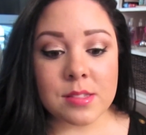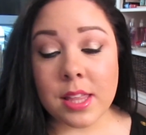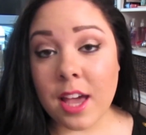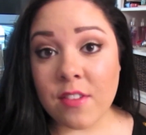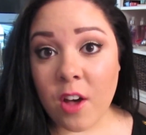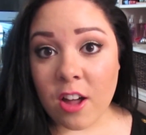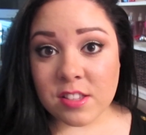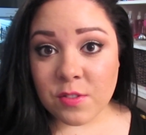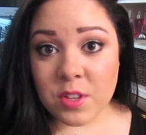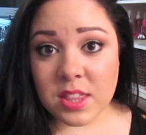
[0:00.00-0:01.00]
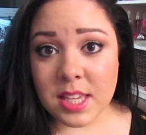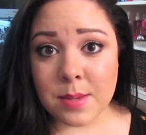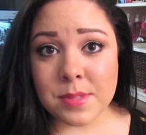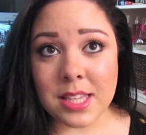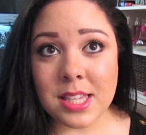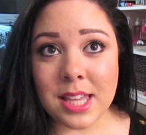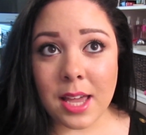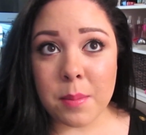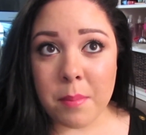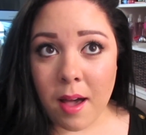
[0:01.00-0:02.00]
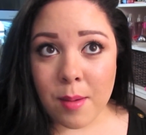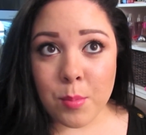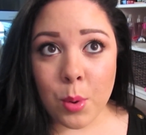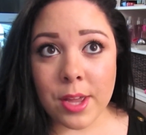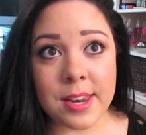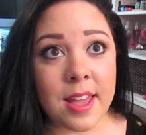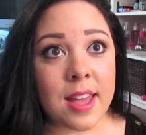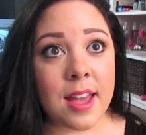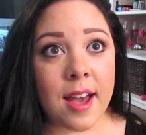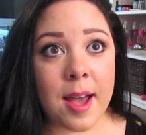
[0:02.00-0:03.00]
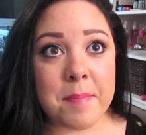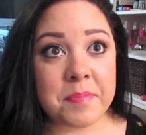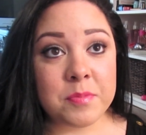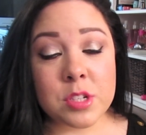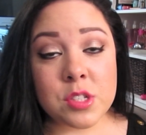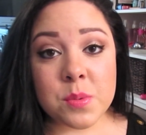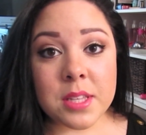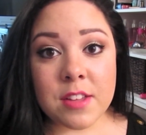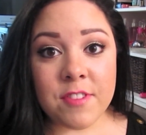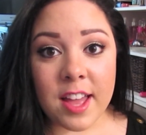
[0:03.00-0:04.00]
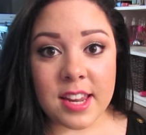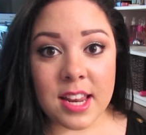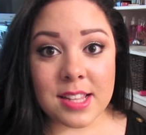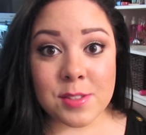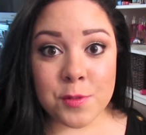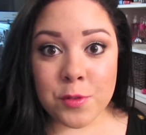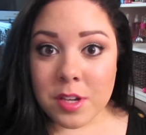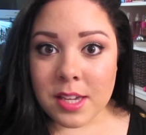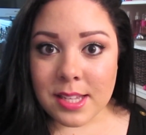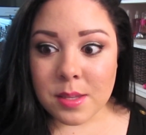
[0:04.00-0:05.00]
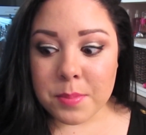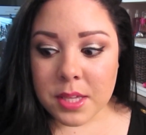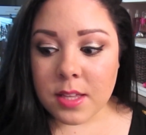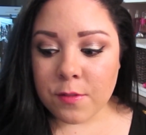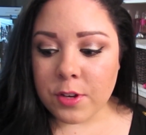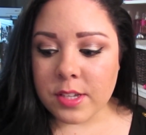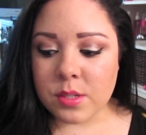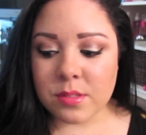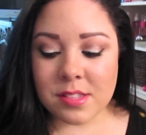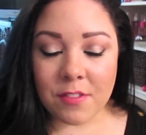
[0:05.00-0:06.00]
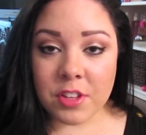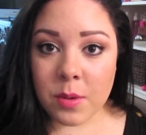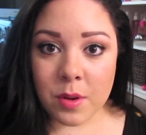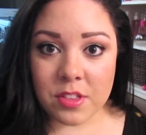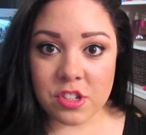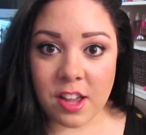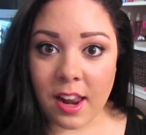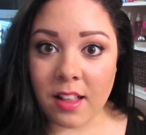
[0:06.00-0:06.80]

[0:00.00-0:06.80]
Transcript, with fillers: So they have all different themes. I think they had a mom one, um, which is really fun, and it's free. It's completely free, so it's definitely worth a shot.